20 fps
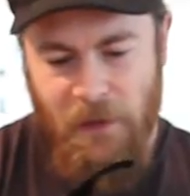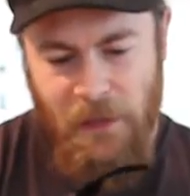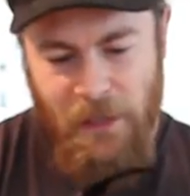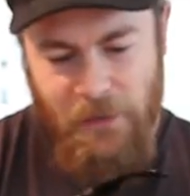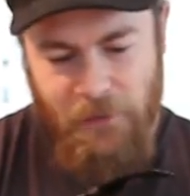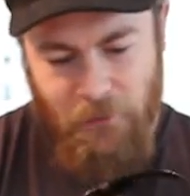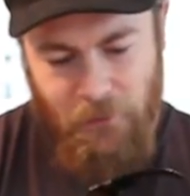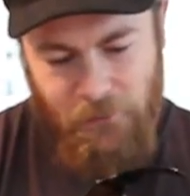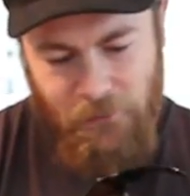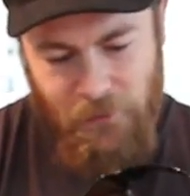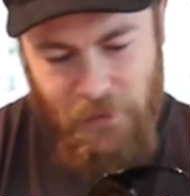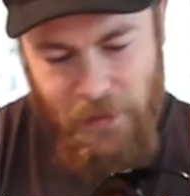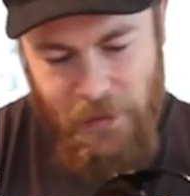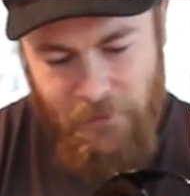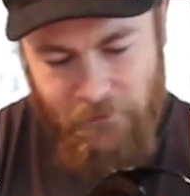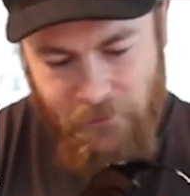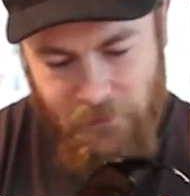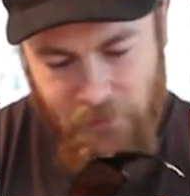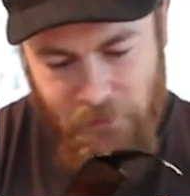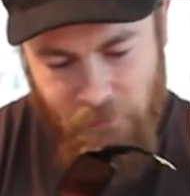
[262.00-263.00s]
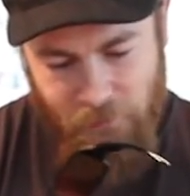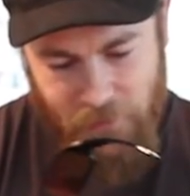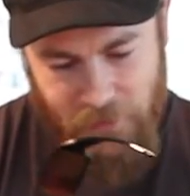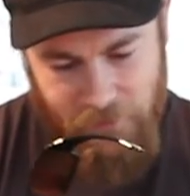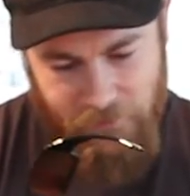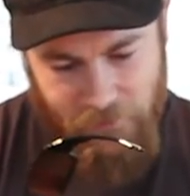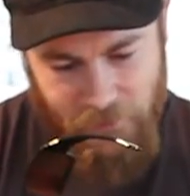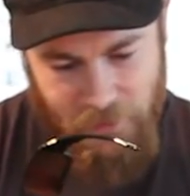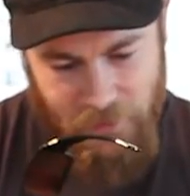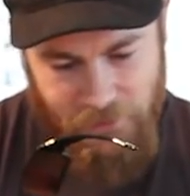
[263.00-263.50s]
And you also have a little bit
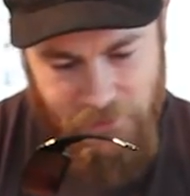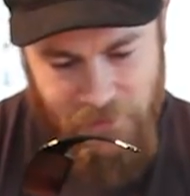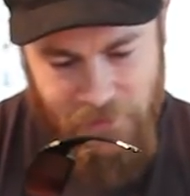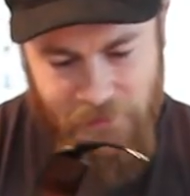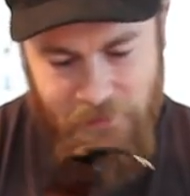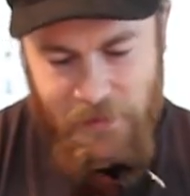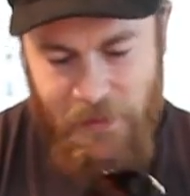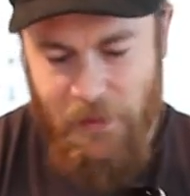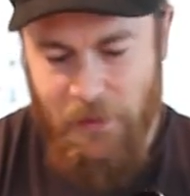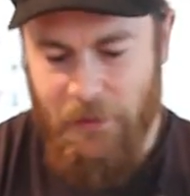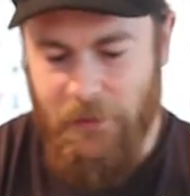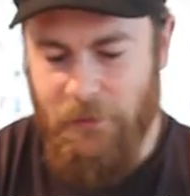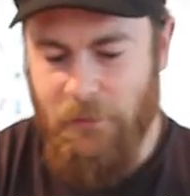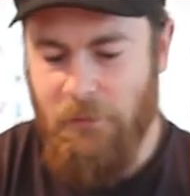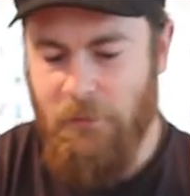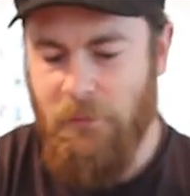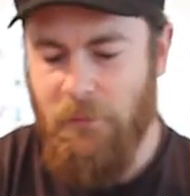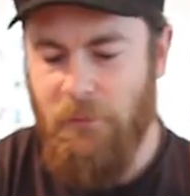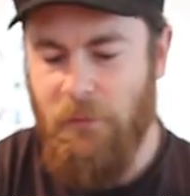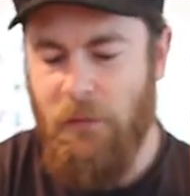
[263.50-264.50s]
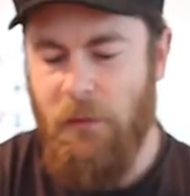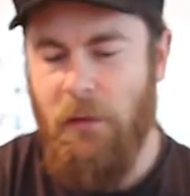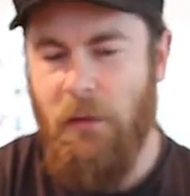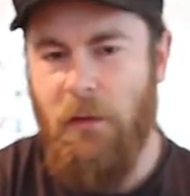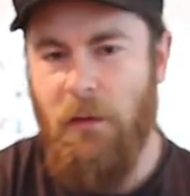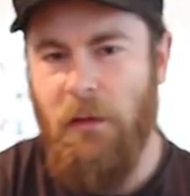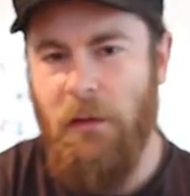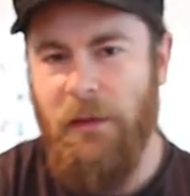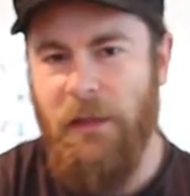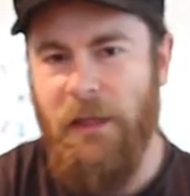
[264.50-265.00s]
of uh, detailing
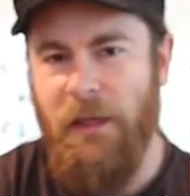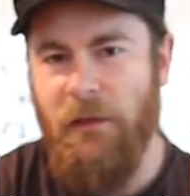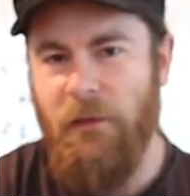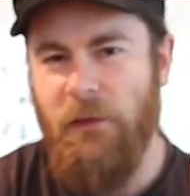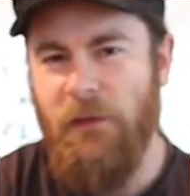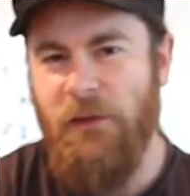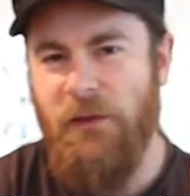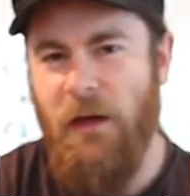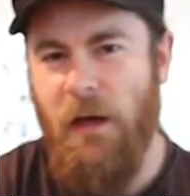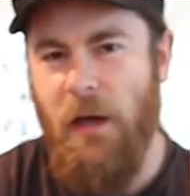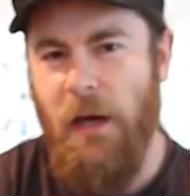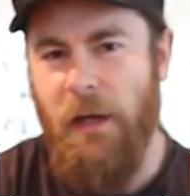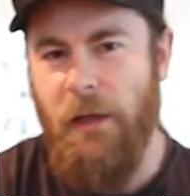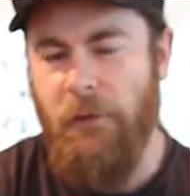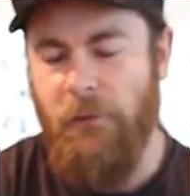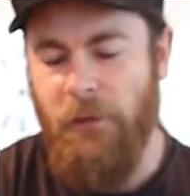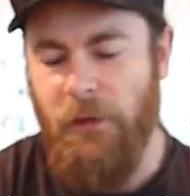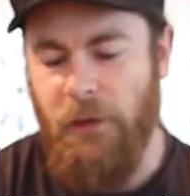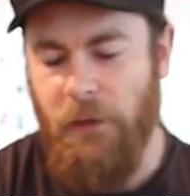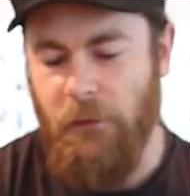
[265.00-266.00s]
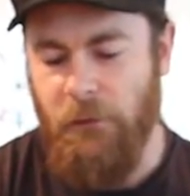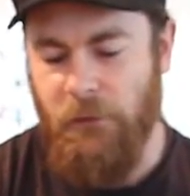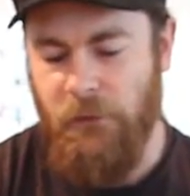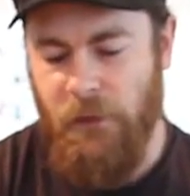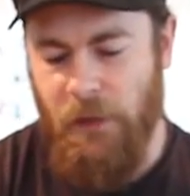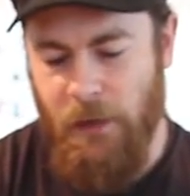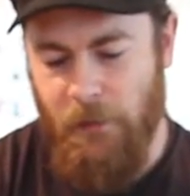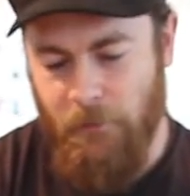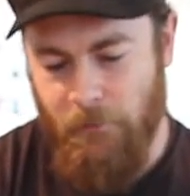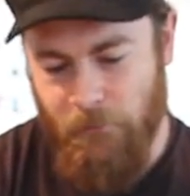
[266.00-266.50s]
on the inner side of the ear
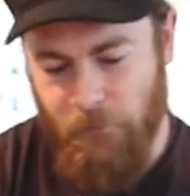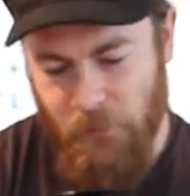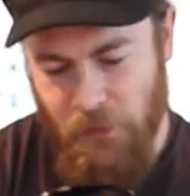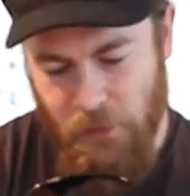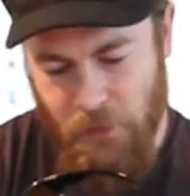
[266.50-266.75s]
stem.